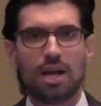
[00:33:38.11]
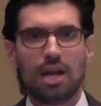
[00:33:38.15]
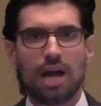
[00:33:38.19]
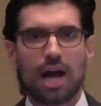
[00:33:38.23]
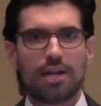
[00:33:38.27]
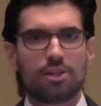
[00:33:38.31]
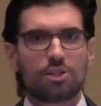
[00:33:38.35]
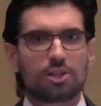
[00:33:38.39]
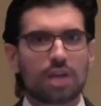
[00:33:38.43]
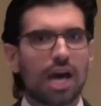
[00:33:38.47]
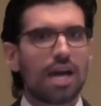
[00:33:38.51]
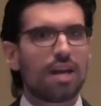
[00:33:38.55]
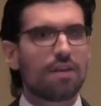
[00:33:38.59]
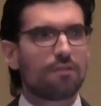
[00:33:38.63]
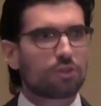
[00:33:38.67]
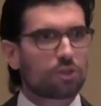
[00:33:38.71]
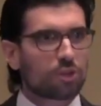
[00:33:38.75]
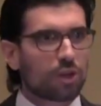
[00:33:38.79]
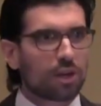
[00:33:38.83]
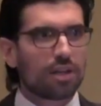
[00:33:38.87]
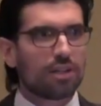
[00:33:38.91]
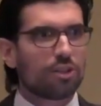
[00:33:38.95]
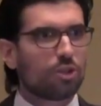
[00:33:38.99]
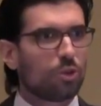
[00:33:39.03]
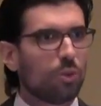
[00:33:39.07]
I just kind of
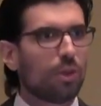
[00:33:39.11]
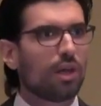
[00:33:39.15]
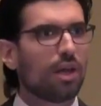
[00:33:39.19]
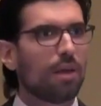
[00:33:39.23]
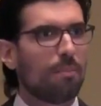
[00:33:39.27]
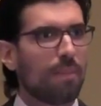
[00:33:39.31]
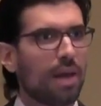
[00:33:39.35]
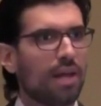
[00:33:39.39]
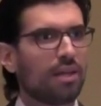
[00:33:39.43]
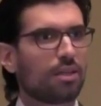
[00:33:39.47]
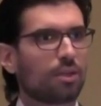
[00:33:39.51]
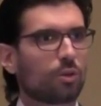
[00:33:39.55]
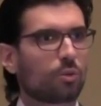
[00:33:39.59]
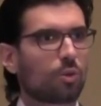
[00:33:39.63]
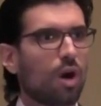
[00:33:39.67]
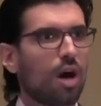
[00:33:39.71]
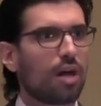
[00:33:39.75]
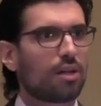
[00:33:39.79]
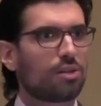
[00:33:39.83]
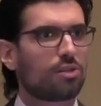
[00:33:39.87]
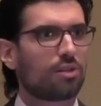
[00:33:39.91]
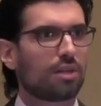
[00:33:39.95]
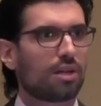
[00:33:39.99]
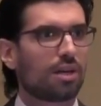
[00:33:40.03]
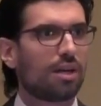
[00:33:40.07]
started doing a mental
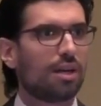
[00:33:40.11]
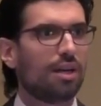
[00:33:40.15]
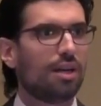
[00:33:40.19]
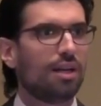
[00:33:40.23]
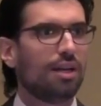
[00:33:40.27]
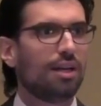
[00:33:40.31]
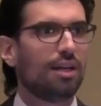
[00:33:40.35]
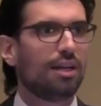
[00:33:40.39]
roster.